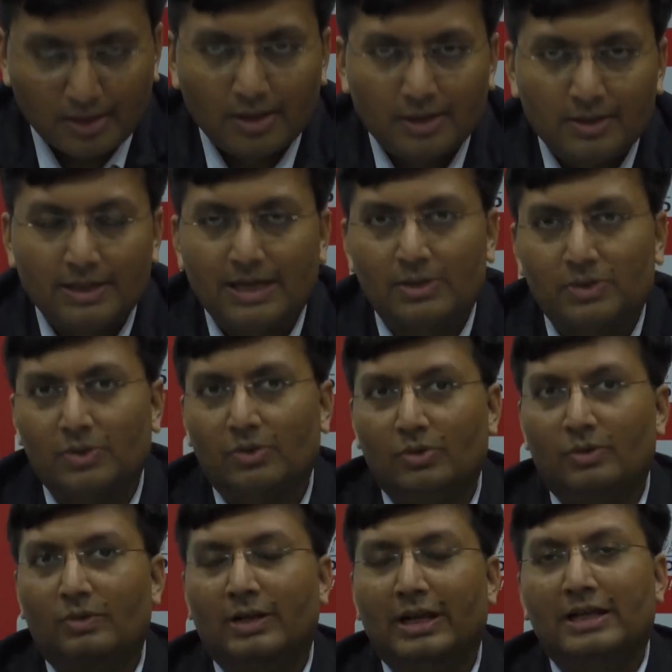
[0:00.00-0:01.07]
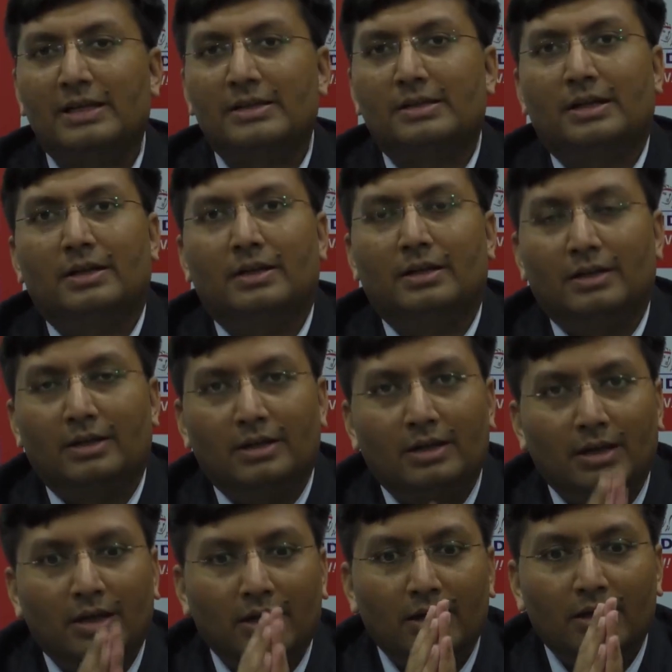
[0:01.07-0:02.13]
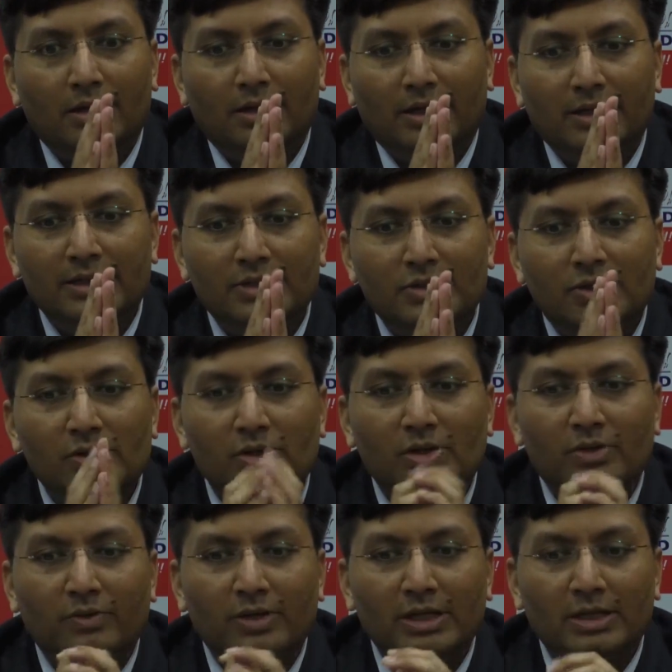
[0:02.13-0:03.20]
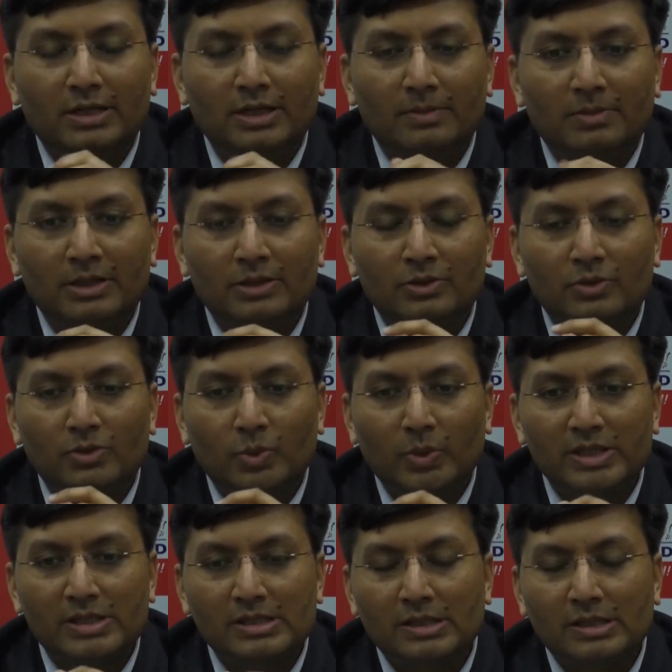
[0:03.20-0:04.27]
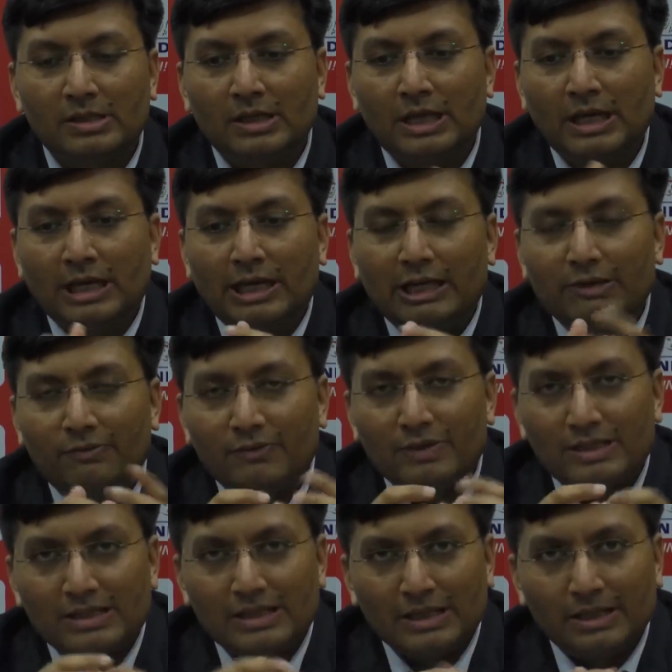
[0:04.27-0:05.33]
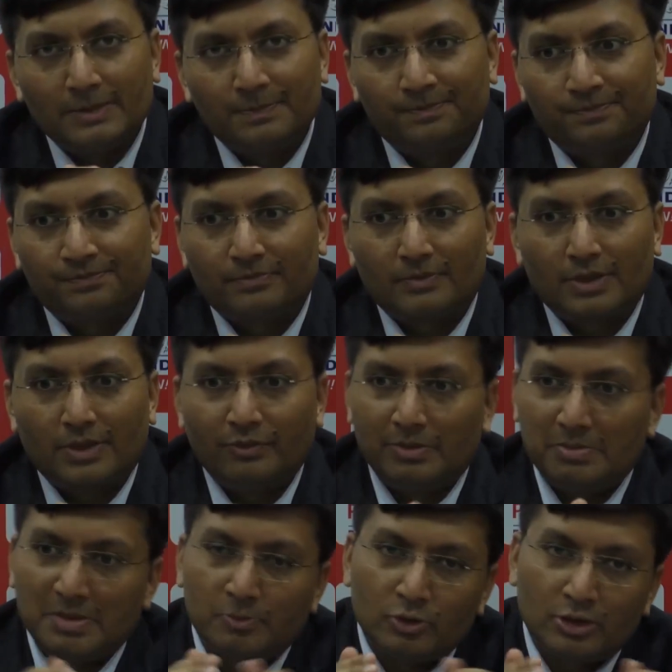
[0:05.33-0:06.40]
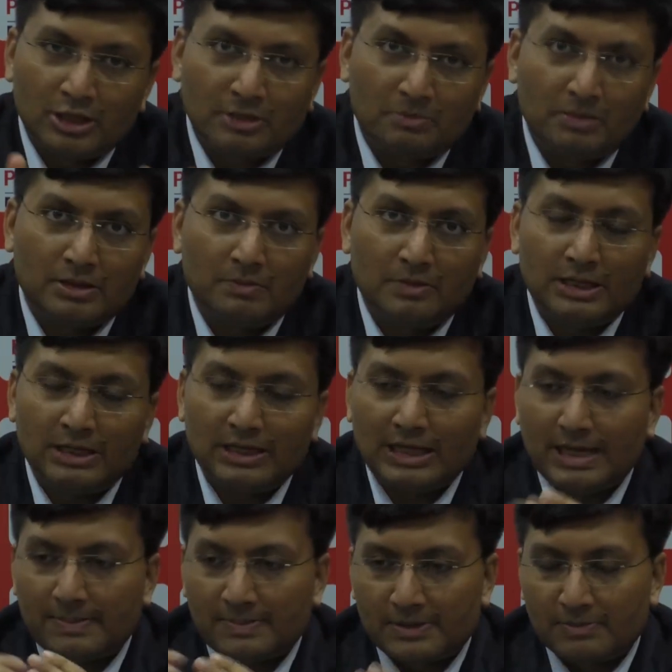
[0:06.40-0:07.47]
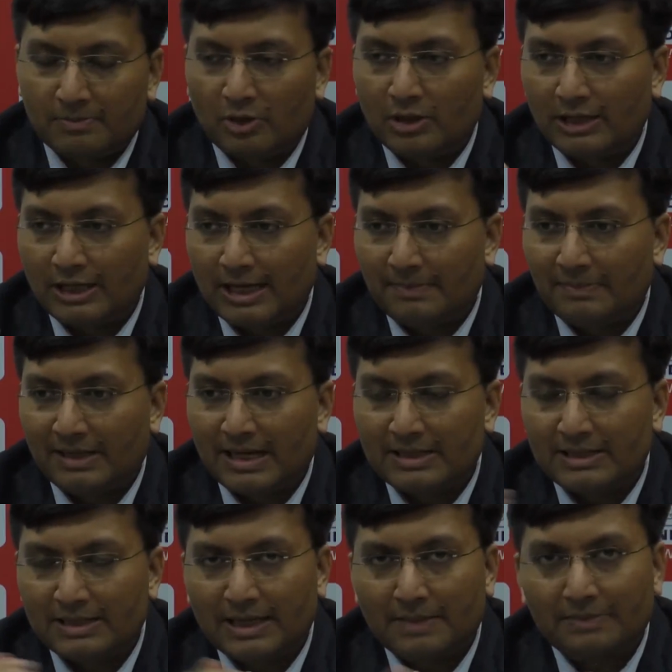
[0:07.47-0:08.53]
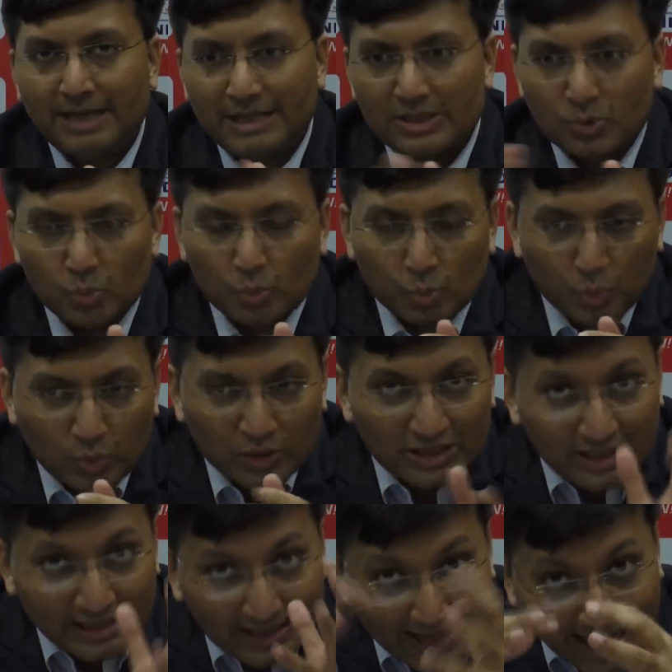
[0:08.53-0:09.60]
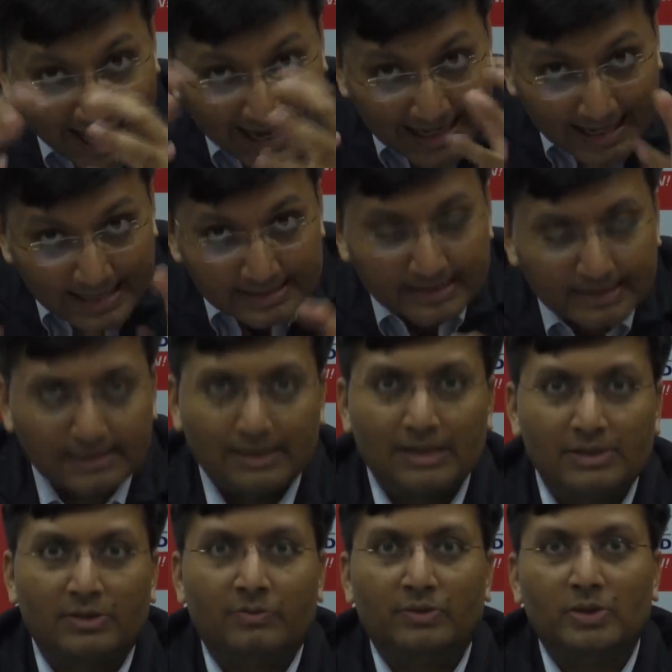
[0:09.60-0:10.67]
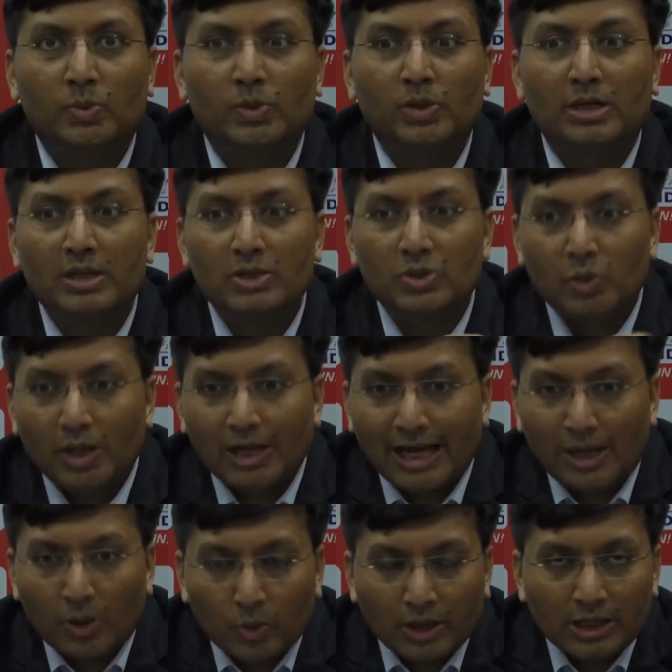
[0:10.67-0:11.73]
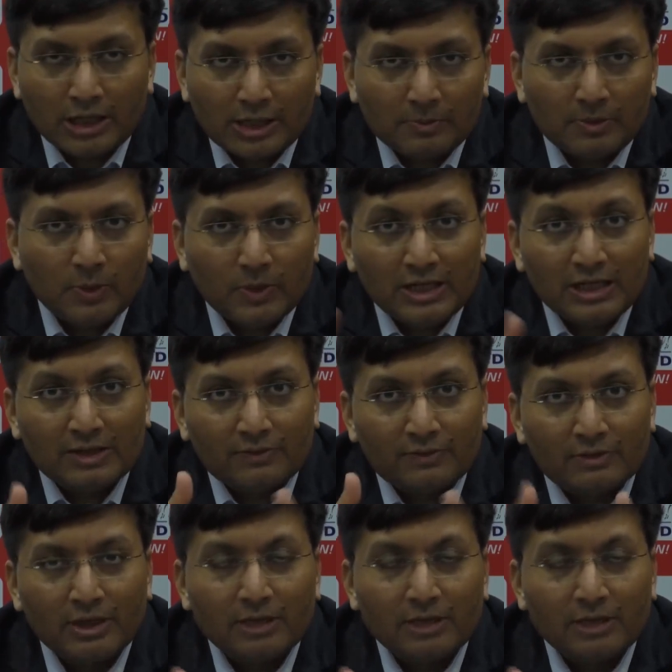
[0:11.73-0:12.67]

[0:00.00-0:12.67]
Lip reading: Yeah, so like I said, and it's also a very deep and good question. If we see, we may put in mid cap, small cap, large cap. That's within an asset class of equities you are allocating between different